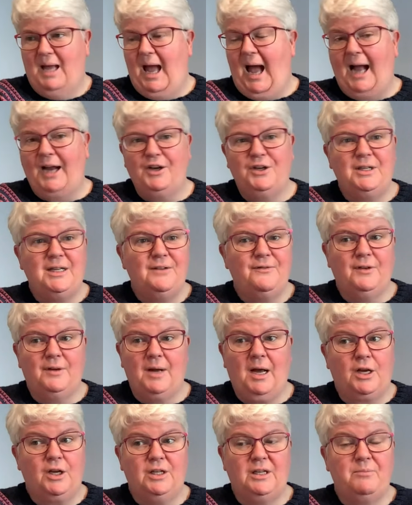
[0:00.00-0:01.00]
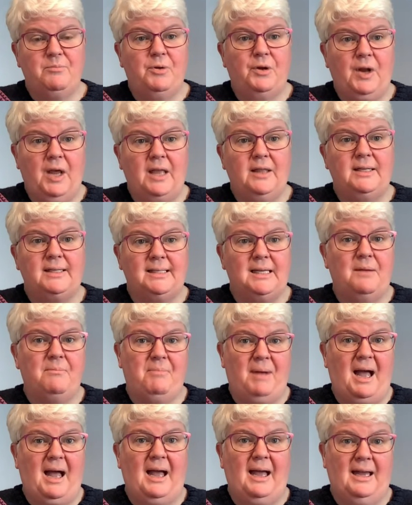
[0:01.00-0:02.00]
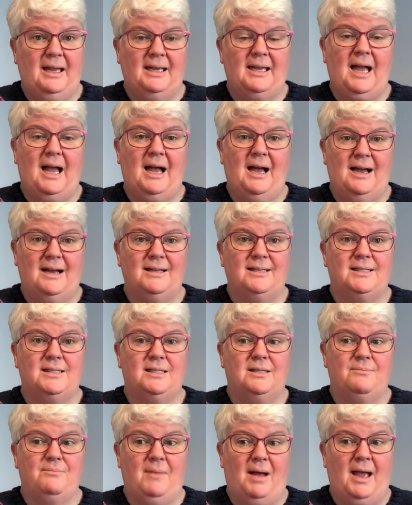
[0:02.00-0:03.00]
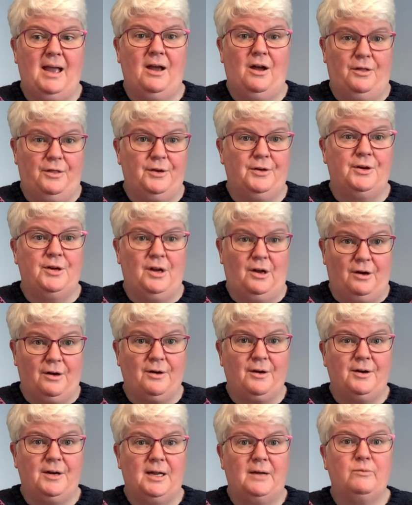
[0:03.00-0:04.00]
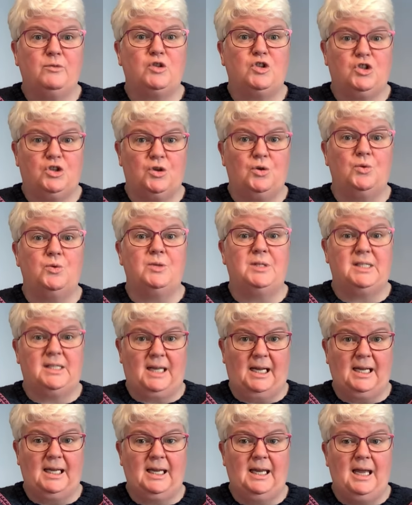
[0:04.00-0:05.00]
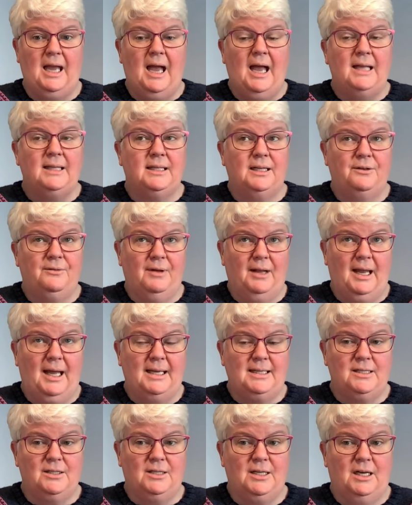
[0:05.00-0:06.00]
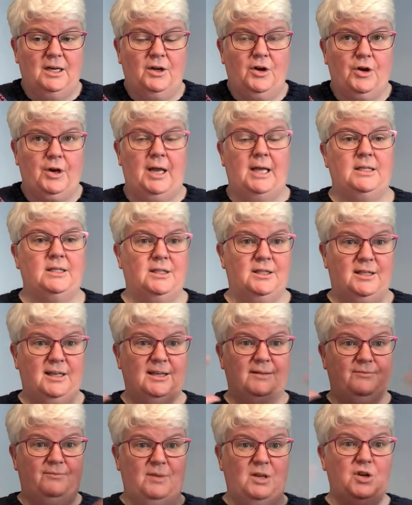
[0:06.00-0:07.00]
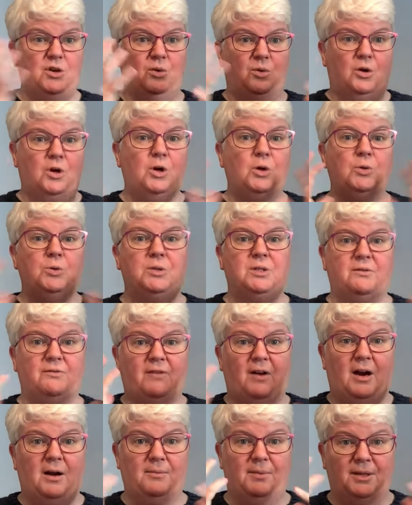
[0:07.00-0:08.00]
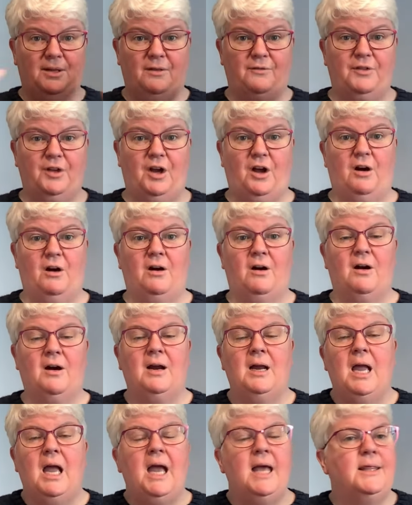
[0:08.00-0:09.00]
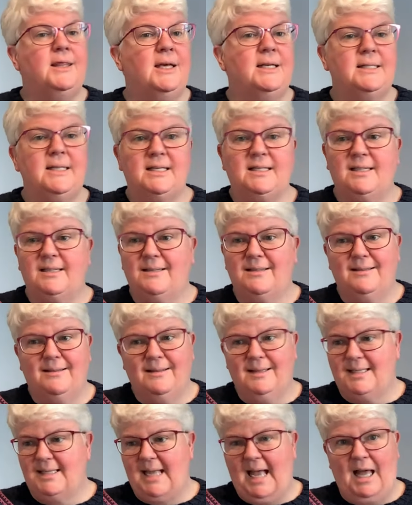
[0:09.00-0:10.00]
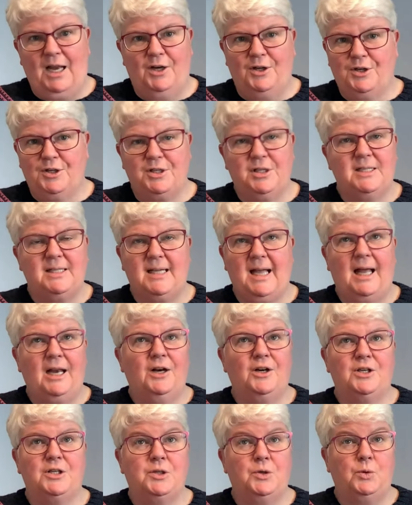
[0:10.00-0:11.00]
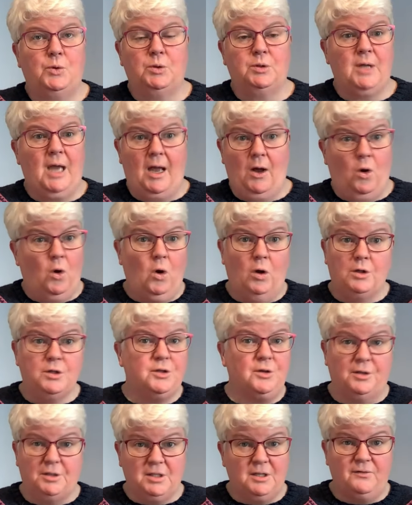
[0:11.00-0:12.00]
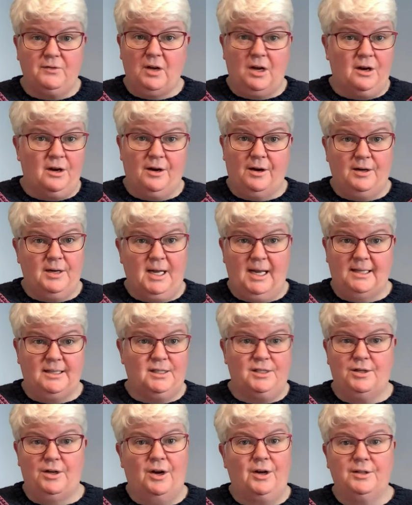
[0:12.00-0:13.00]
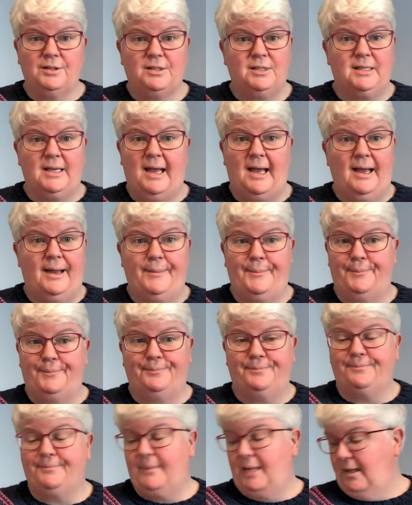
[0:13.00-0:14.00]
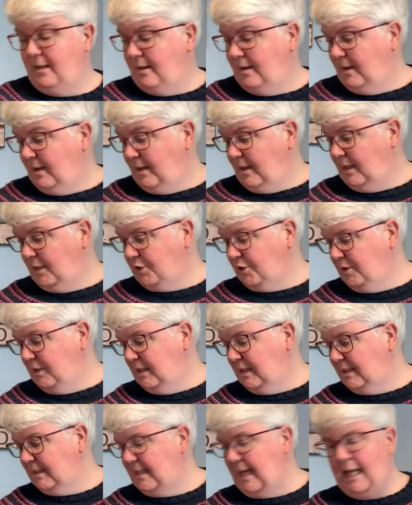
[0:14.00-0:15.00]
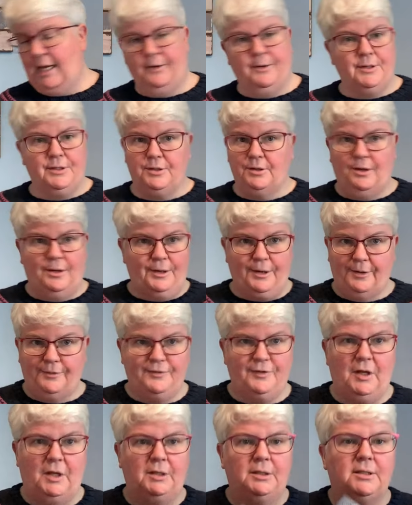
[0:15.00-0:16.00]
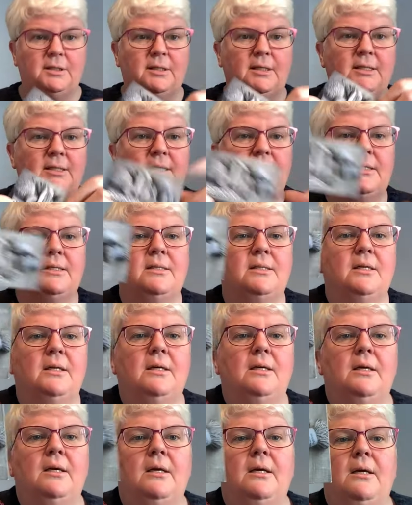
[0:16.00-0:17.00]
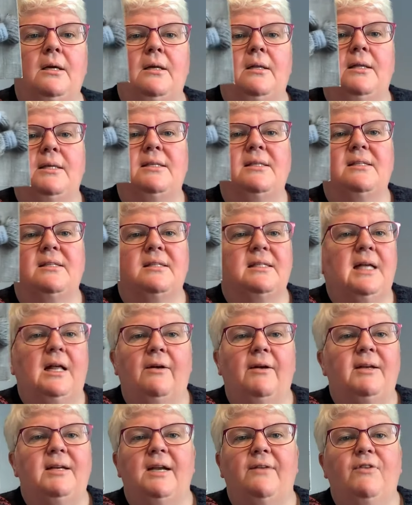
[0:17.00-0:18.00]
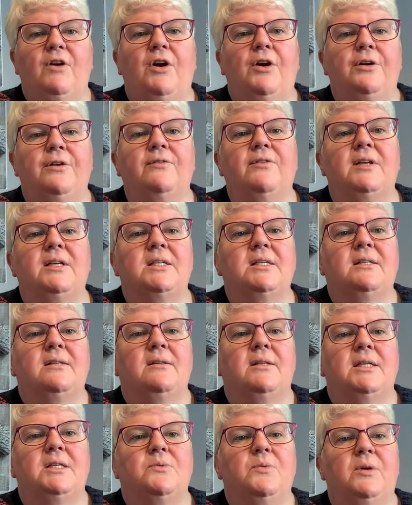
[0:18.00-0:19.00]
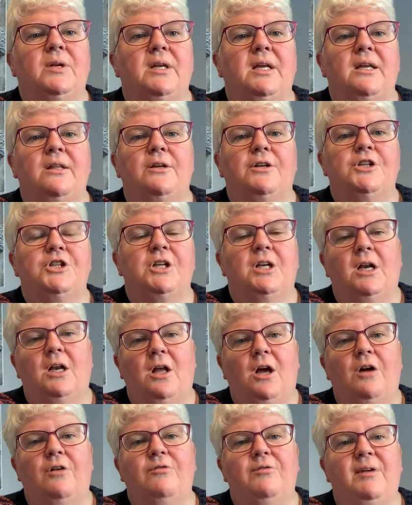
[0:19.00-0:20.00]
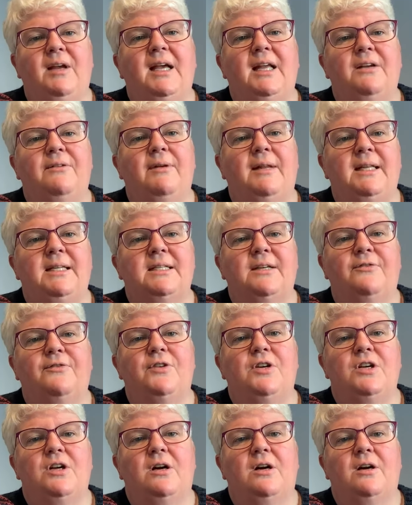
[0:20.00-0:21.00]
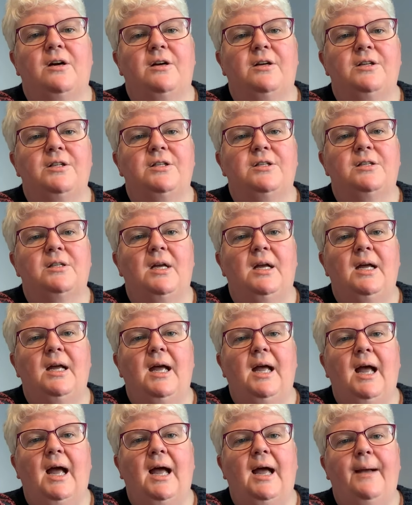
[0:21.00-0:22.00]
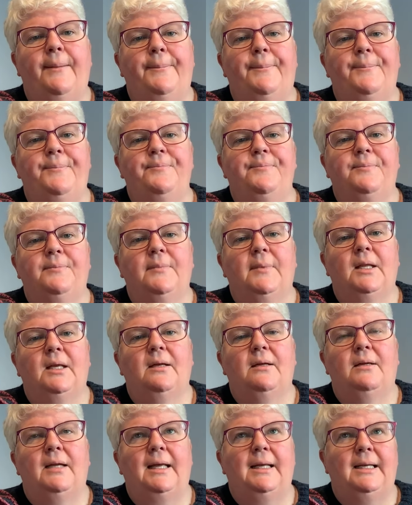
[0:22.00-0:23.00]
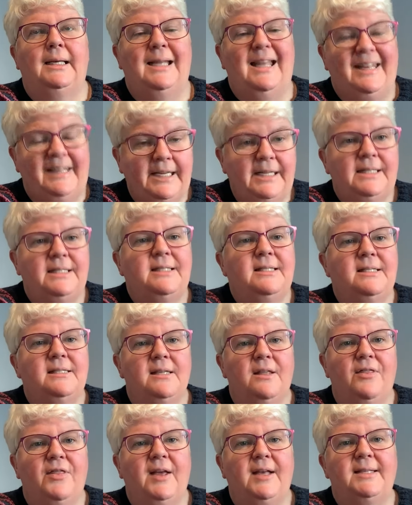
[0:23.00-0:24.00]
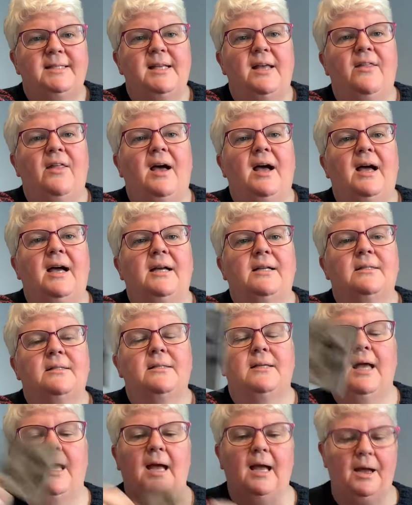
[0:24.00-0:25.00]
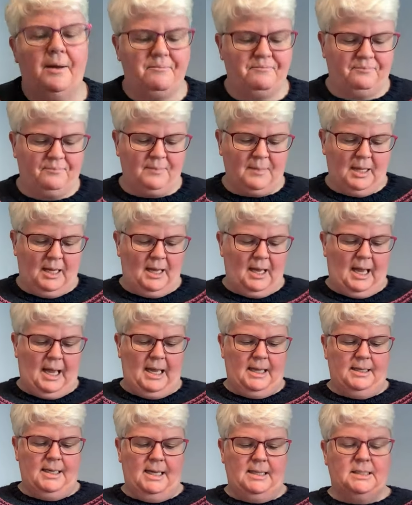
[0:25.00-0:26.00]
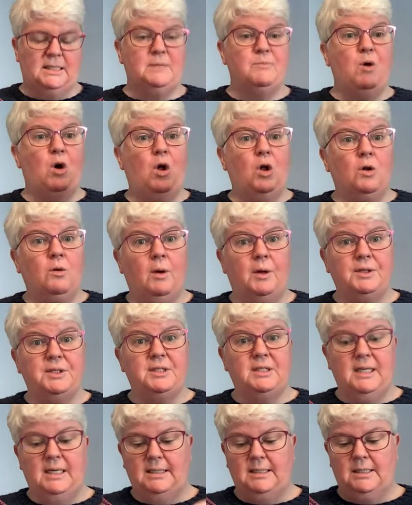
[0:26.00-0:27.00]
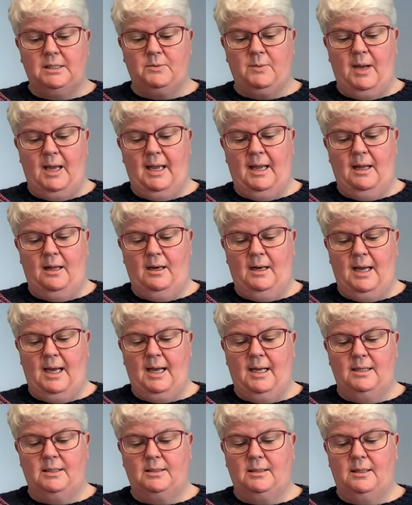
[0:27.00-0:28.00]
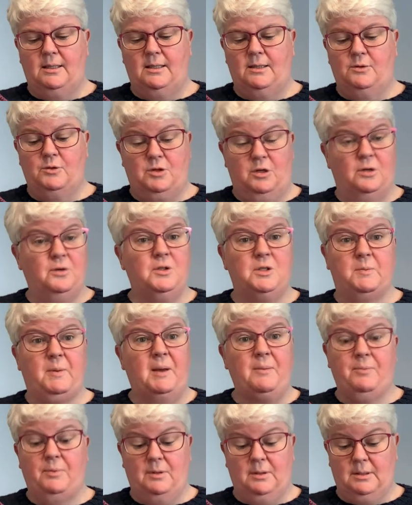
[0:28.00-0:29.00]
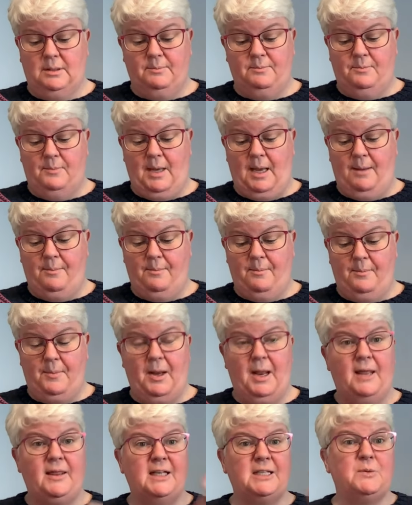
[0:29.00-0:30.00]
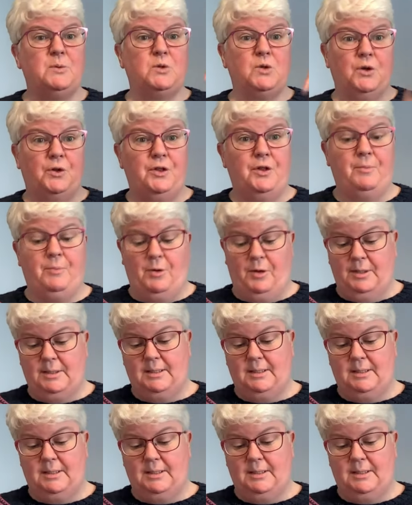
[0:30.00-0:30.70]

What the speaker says: I couldn't even put it in the same bag as my other yarn. It was so stinky. Didn't realise until I got it into the, you know, closed environment of the car. This isn't the cellars. The cellar sold all sorts of yarn. It's not, I'll show you the cellar. It's not her fault. This is the seller. I'd never heard of this one either. She had a lot of really, really different yarns, like linens and things like that, and in small quantities as well. And there's loads of people, but this was on the bot.